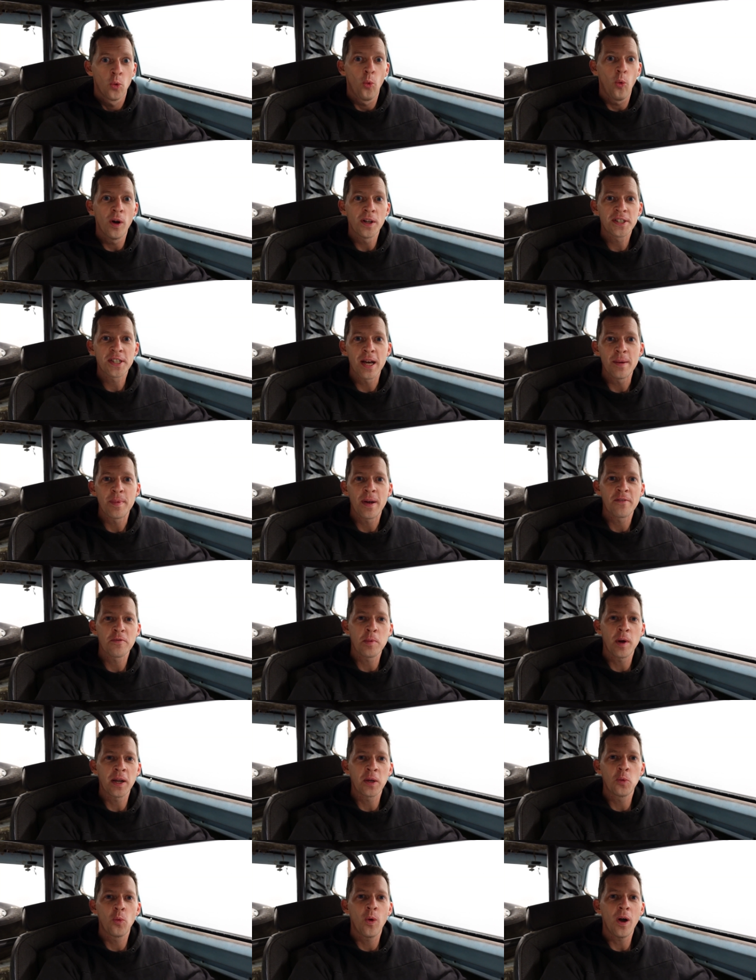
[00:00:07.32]
What's up
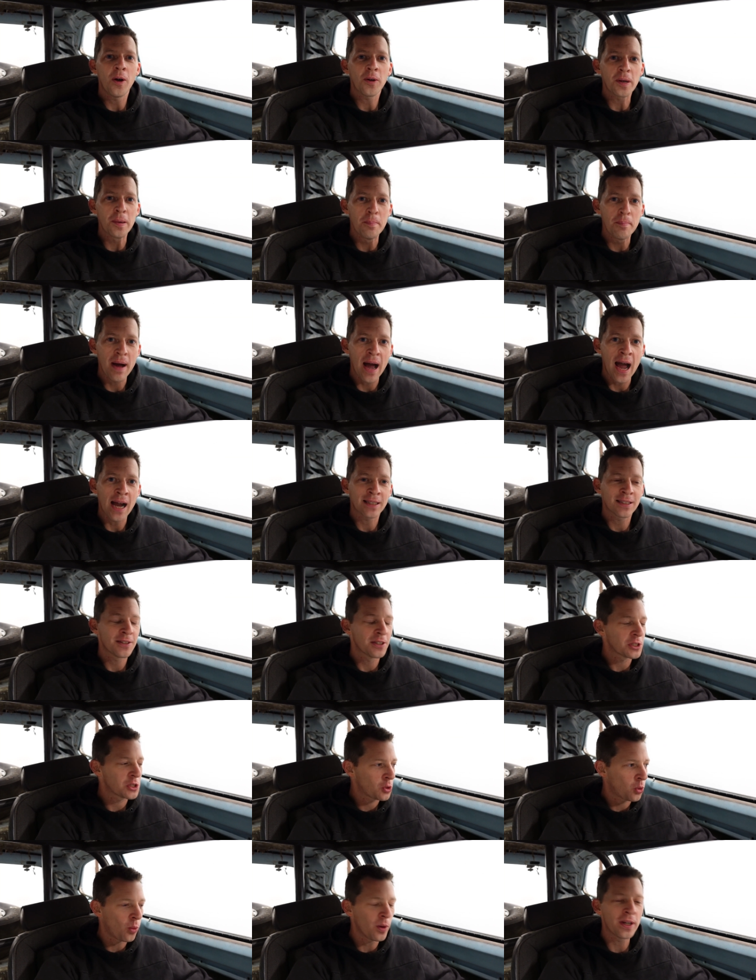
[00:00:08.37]
everybody? Welcome back to the
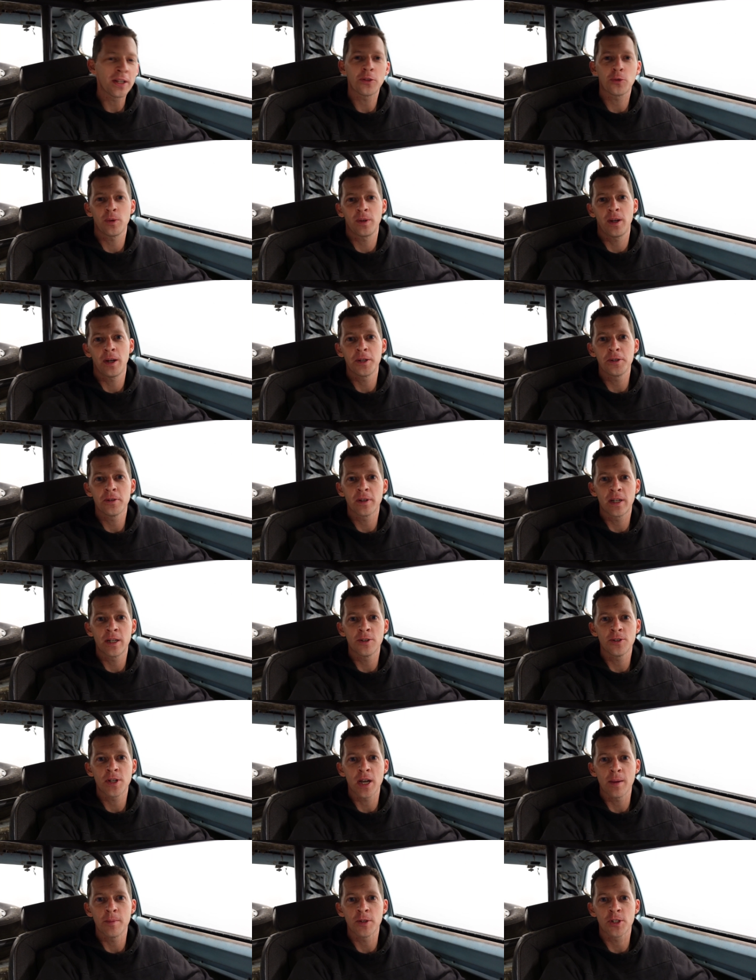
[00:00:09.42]
2300 Gear
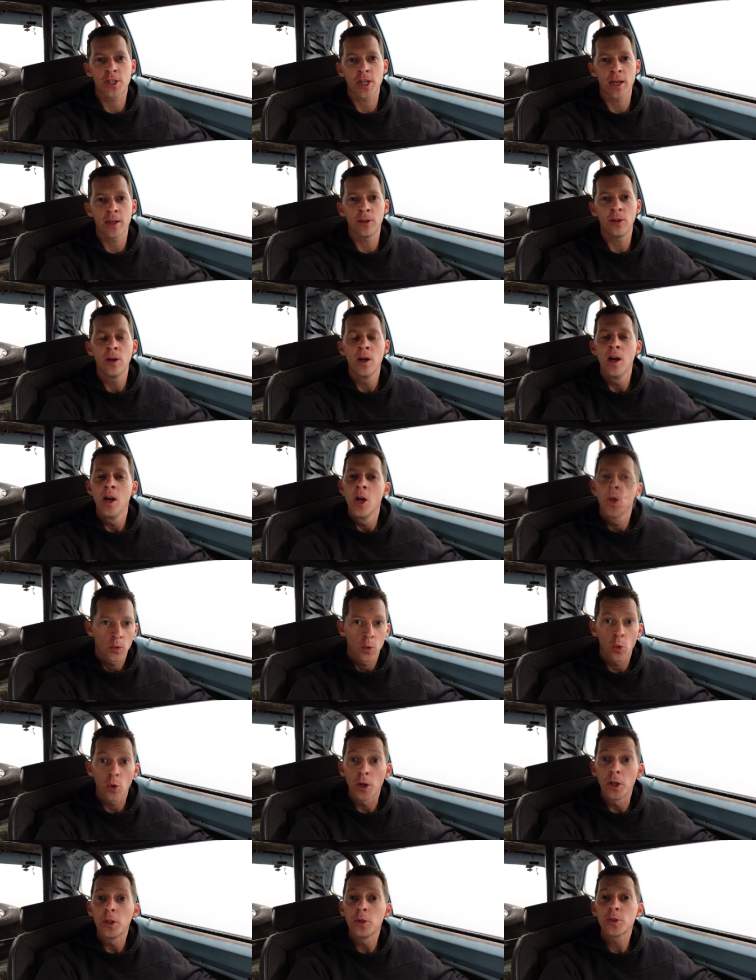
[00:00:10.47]
Jammer channel.
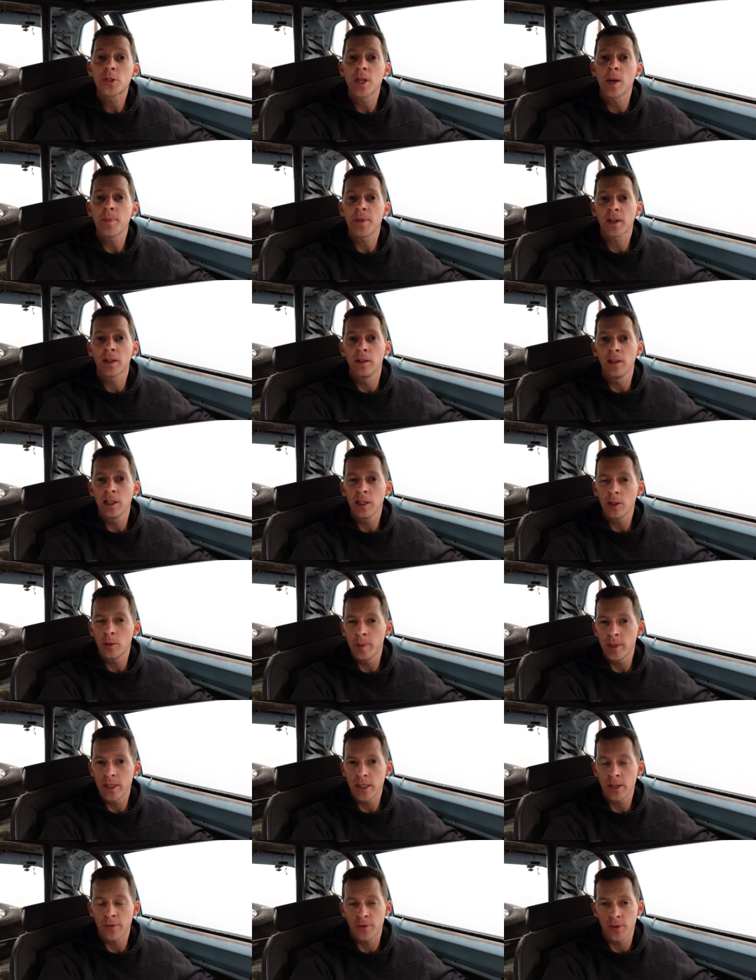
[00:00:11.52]
We're going to do something a little
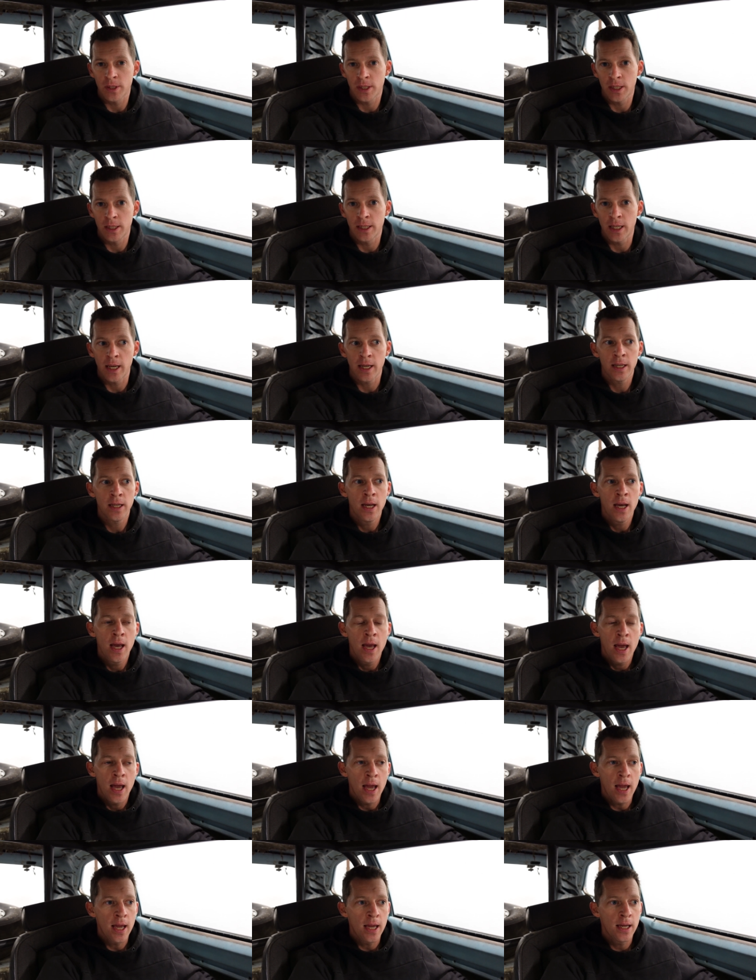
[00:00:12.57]
bit different today
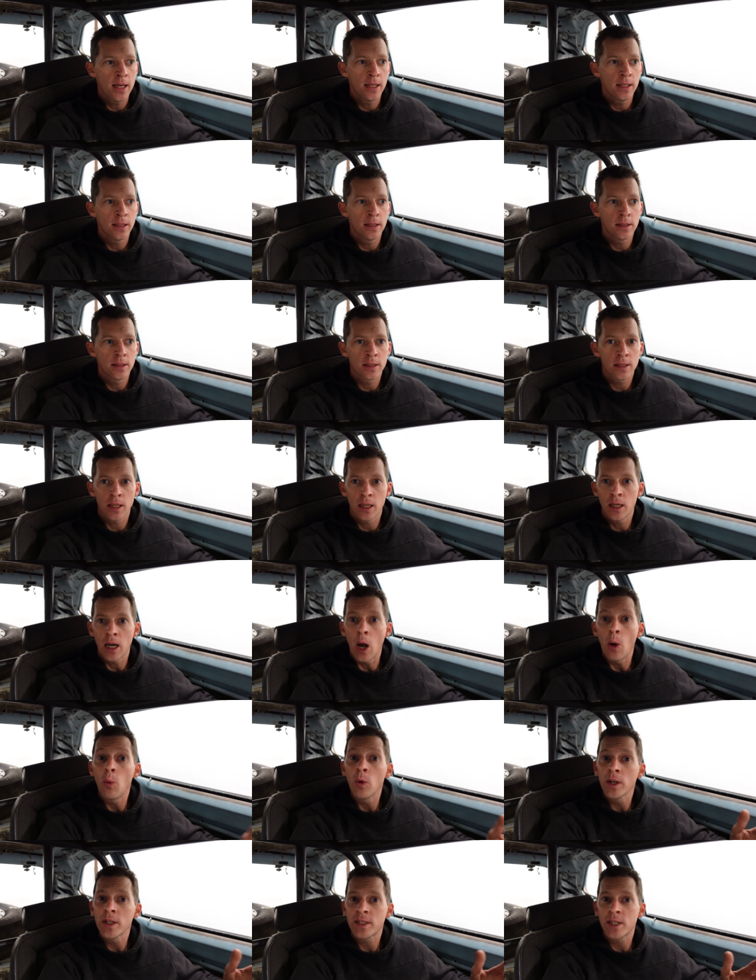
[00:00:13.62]
and uh, I
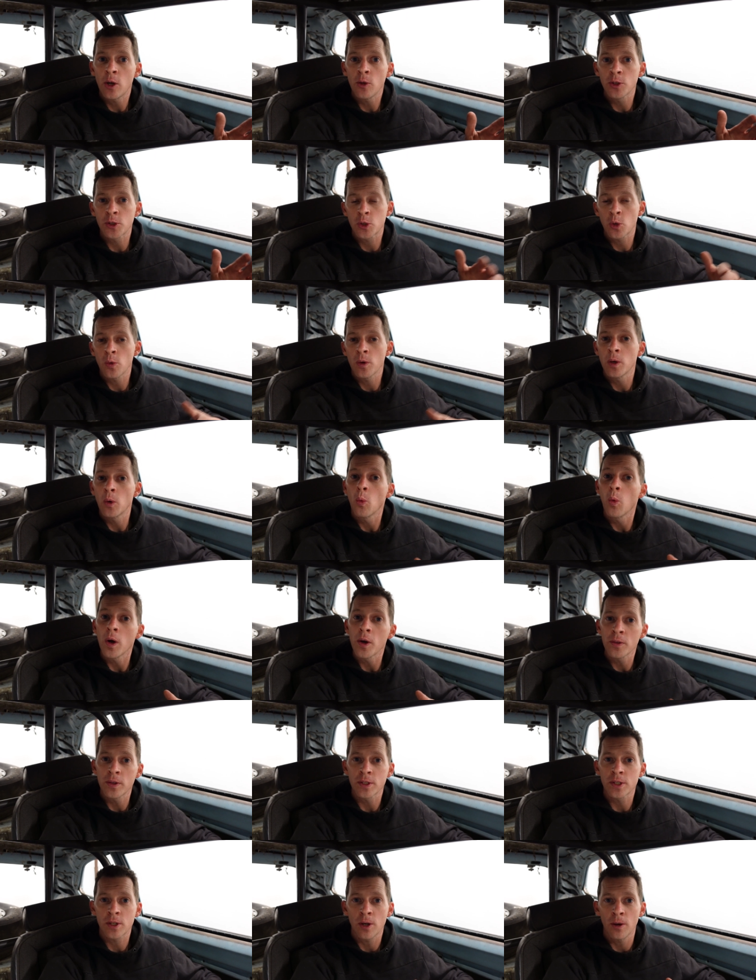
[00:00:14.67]
want to tell the story of where
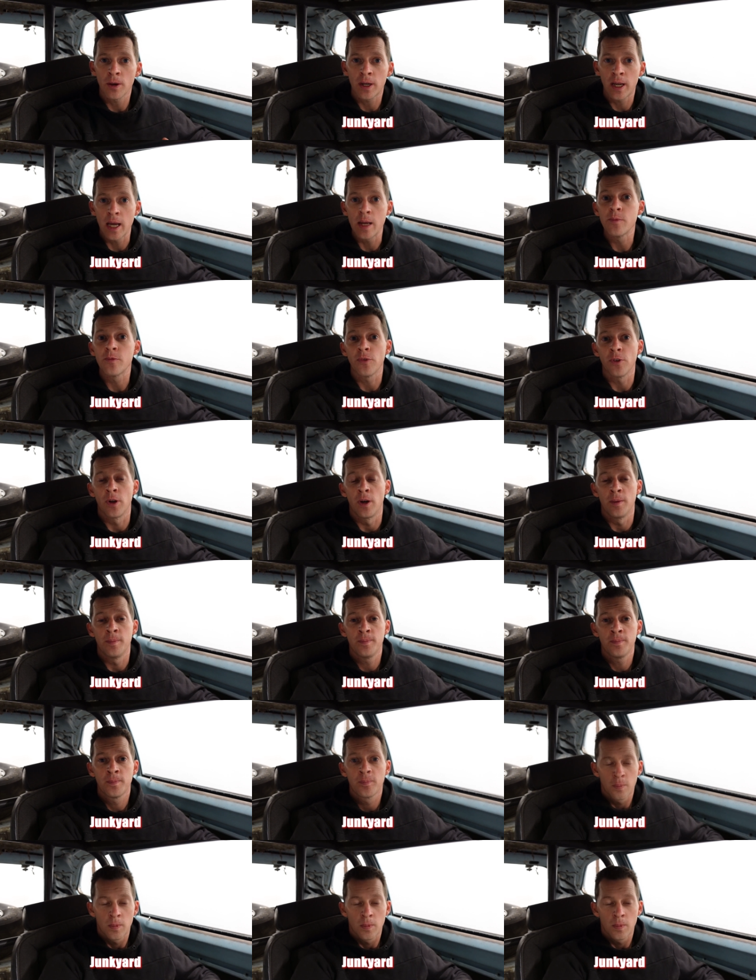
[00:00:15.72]
this car came from.